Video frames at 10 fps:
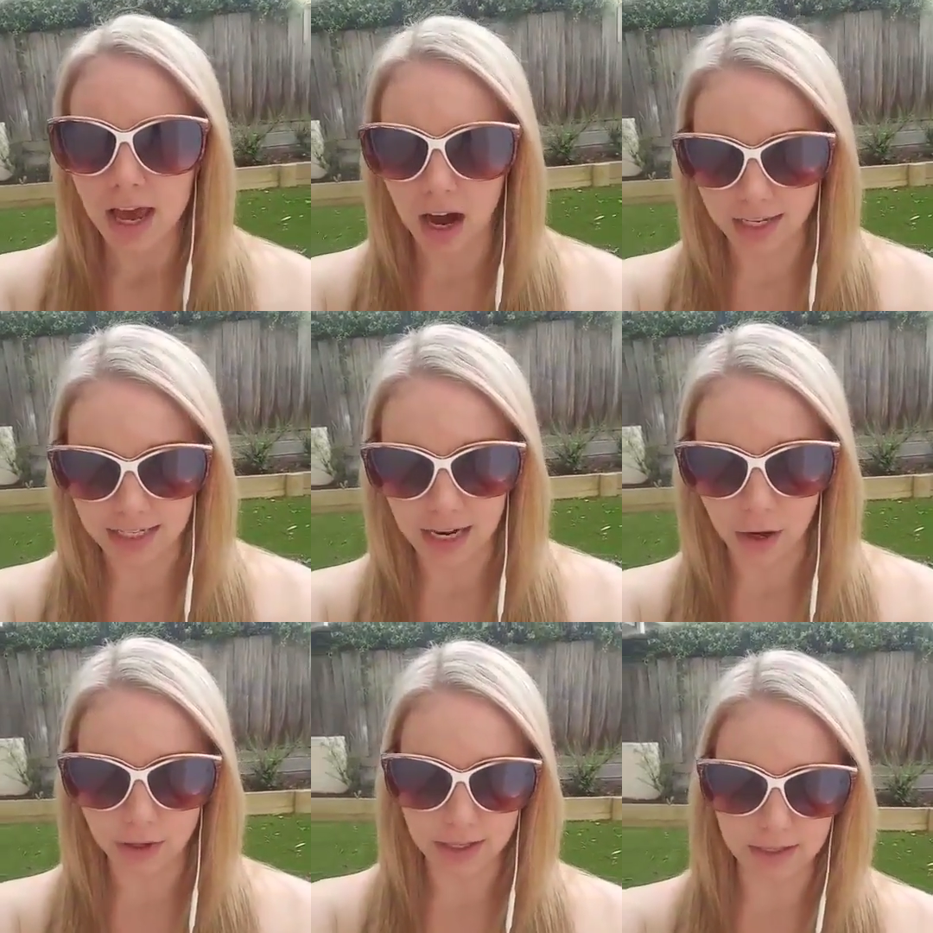I can
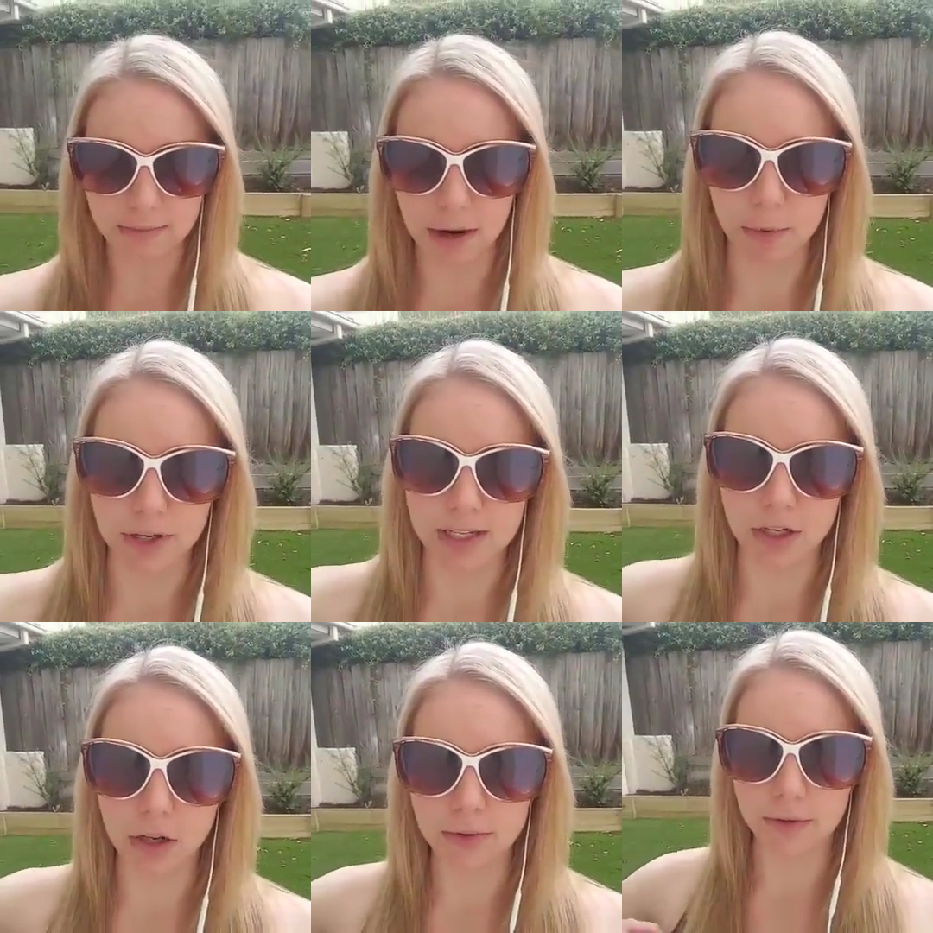tell that my body's
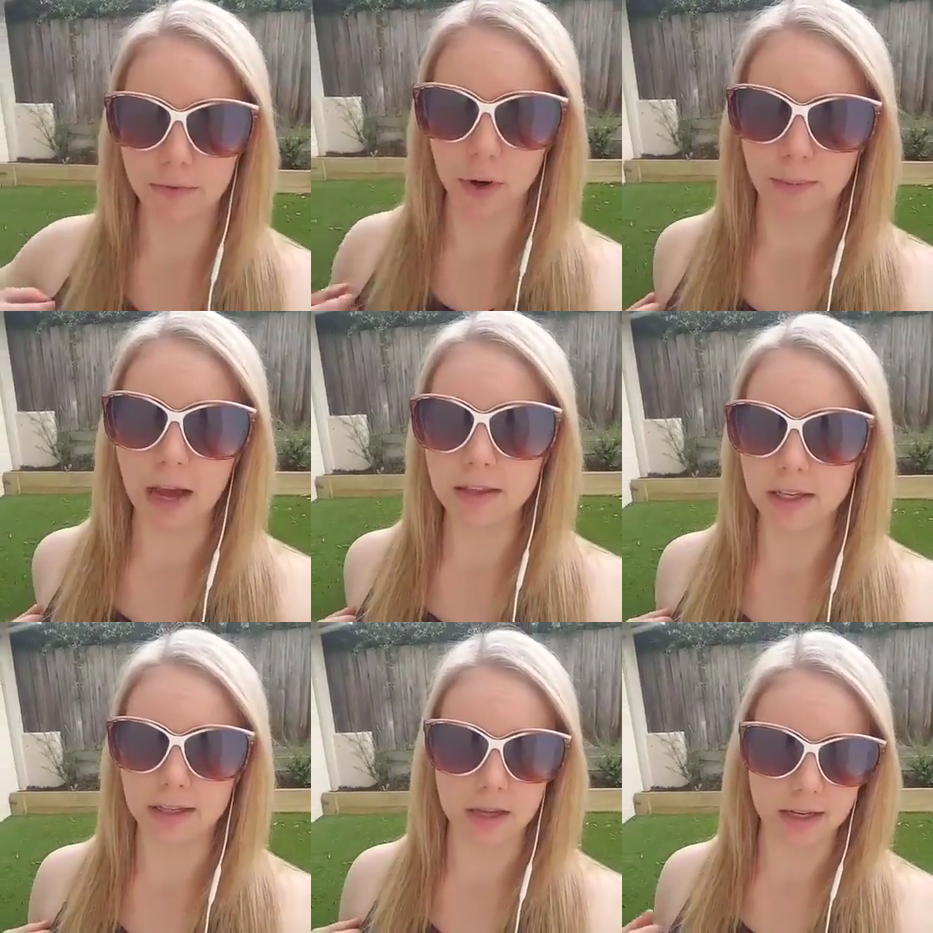intolerant from other
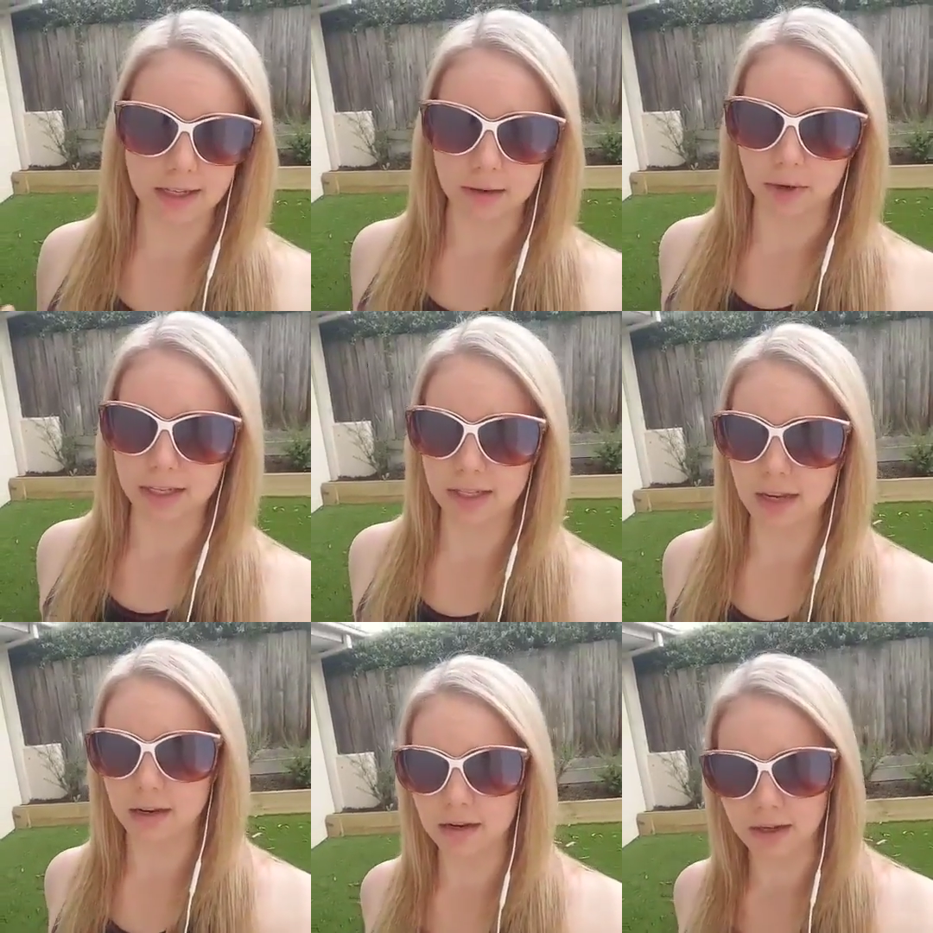things. Like I said, my
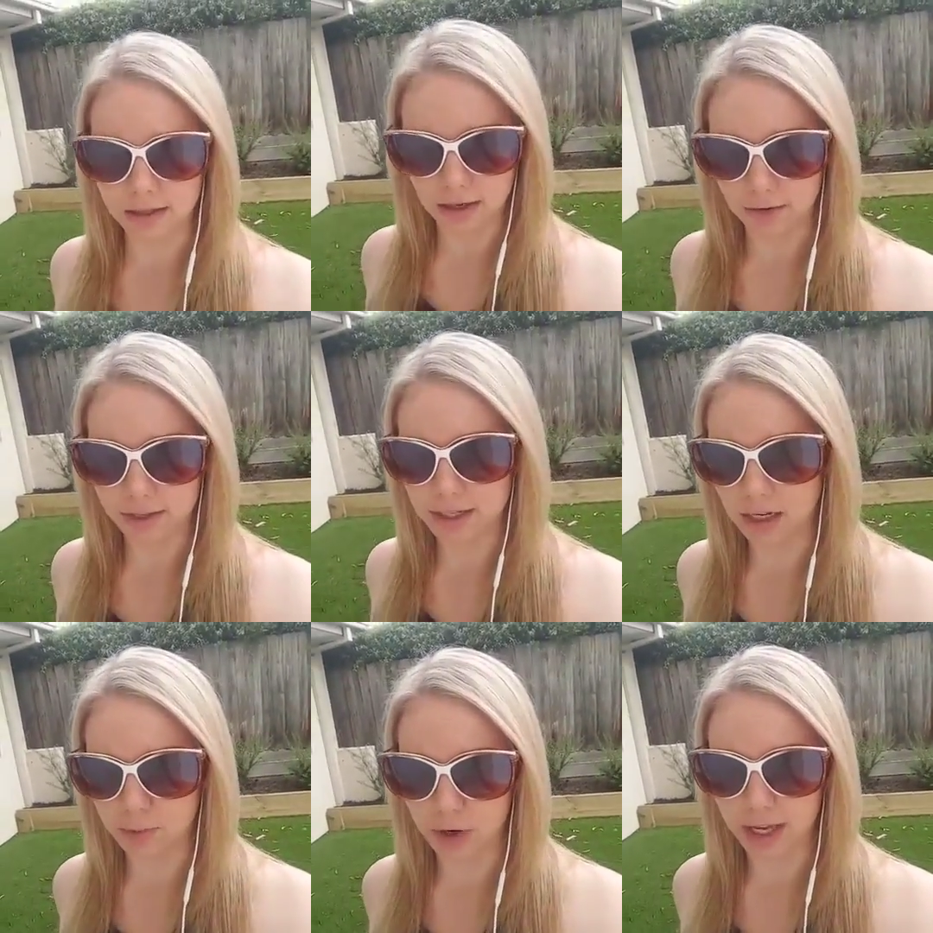skin and stuff, it
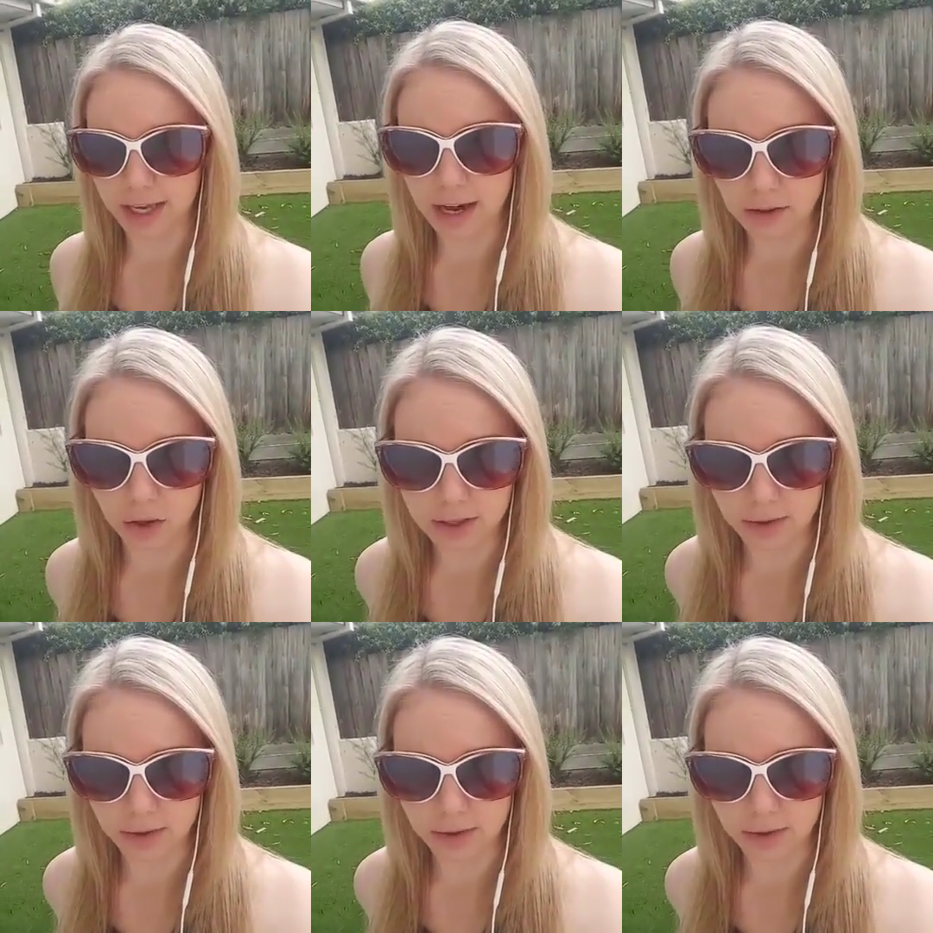starts breaking out a lot.